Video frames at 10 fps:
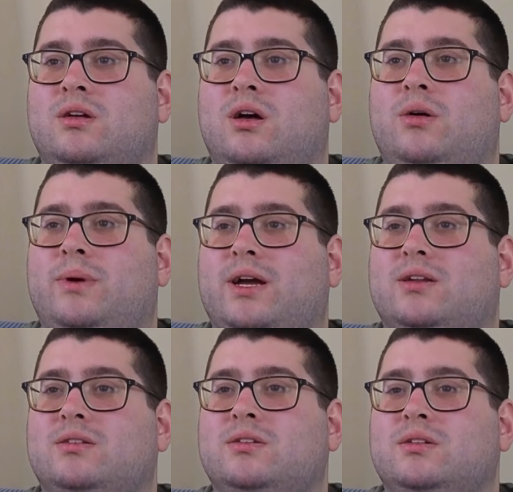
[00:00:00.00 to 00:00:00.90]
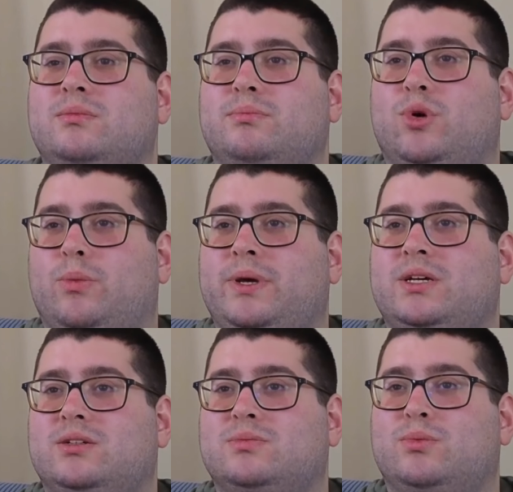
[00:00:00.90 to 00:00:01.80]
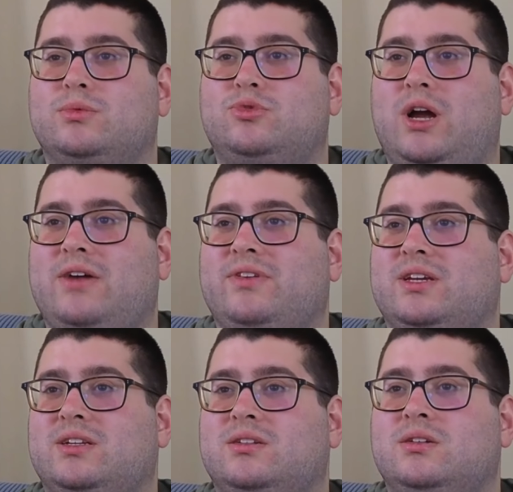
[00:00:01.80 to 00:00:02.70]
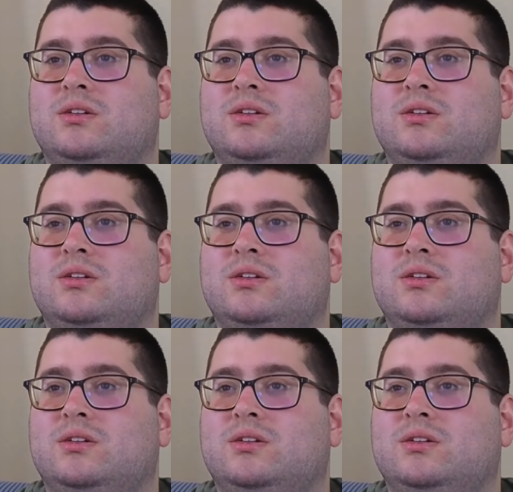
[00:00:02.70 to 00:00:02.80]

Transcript: Oh my God. More pills. Driving.